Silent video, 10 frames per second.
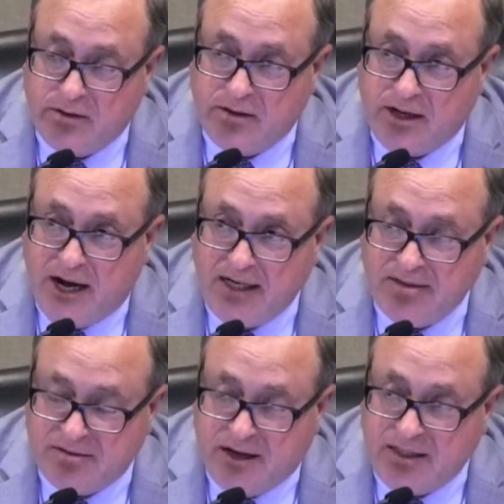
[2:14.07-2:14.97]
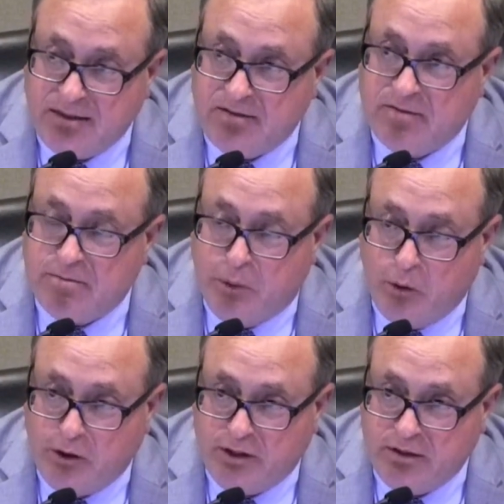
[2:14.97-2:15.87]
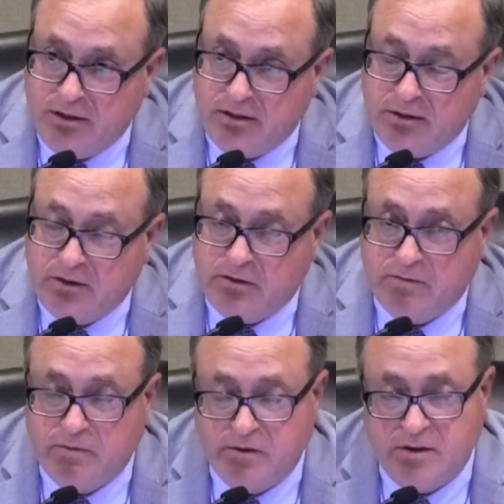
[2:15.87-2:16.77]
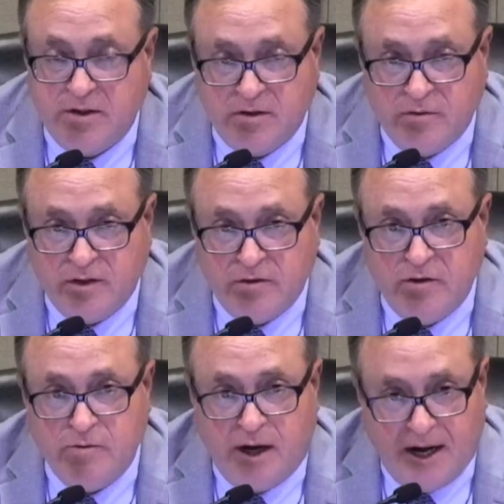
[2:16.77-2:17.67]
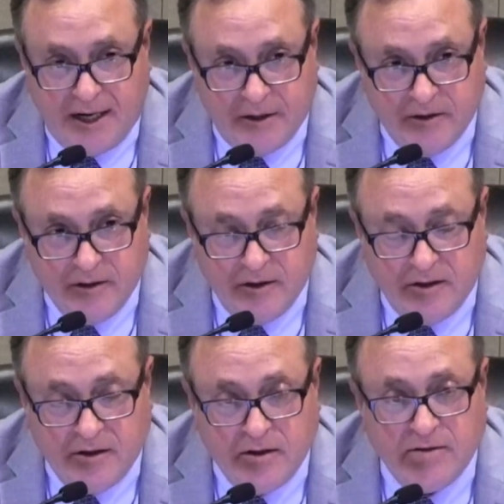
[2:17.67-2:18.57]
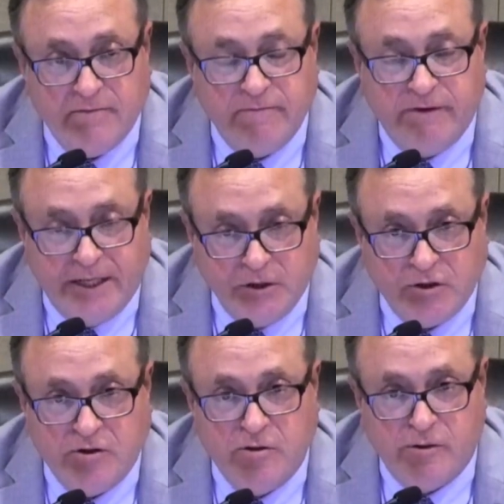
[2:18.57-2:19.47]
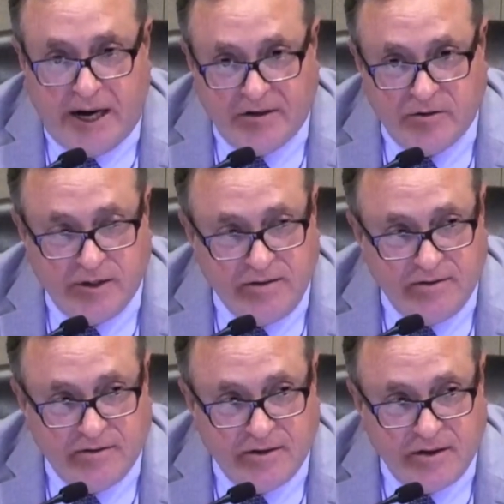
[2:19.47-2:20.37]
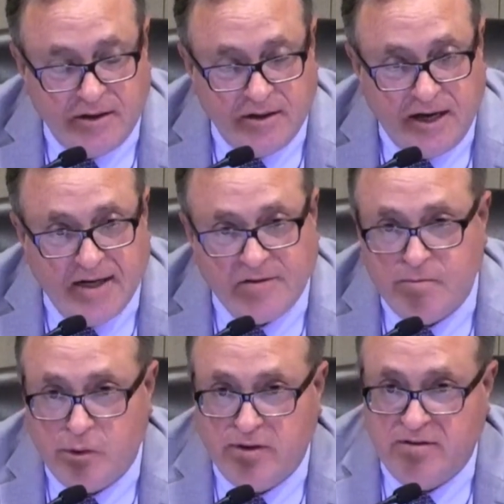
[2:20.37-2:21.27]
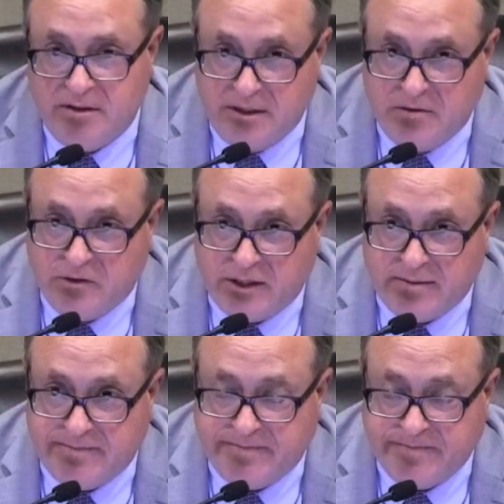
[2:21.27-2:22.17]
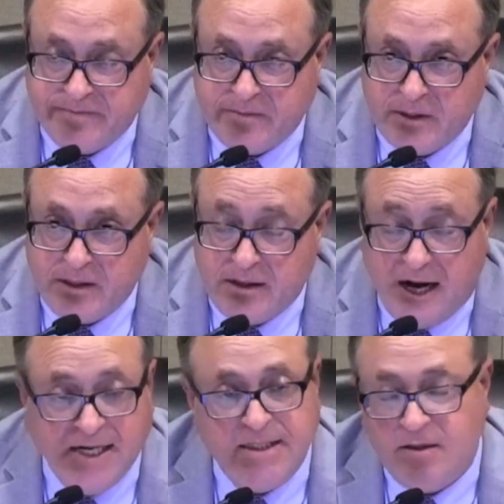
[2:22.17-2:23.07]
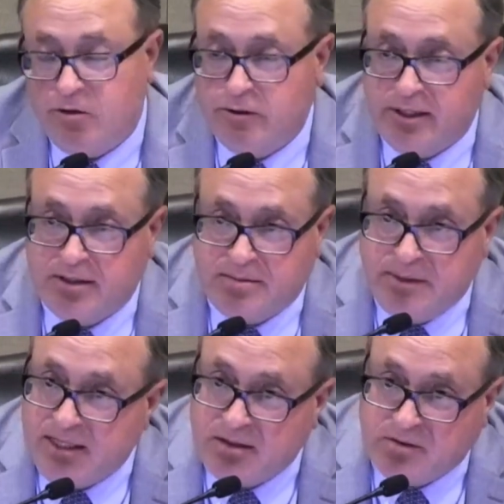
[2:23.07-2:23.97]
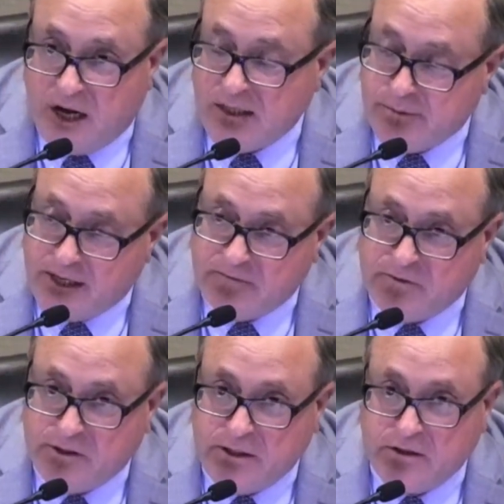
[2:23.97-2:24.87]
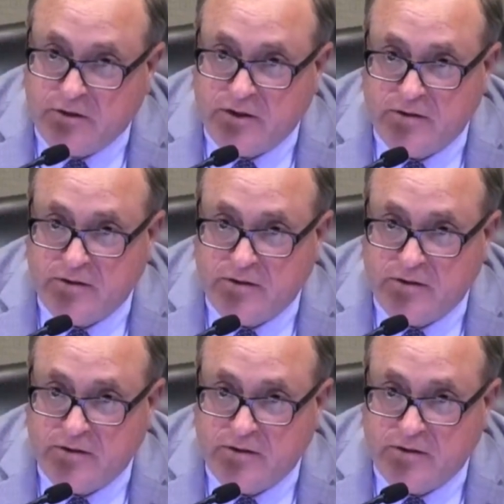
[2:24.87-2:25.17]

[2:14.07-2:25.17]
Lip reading: I decided it's important for the district to hire venture graduates as employees of the district. I didn't create a committee and talk about it for a year or two.